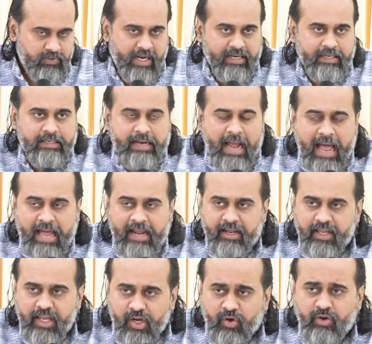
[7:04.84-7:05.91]
The entire
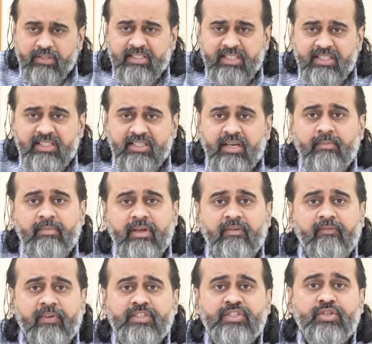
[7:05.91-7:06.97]
ecosystem
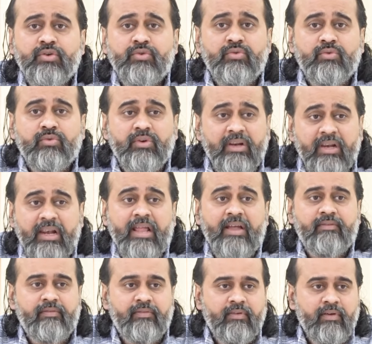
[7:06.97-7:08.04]
in which you
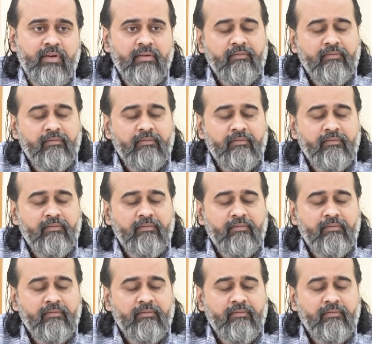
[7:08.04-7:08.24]
live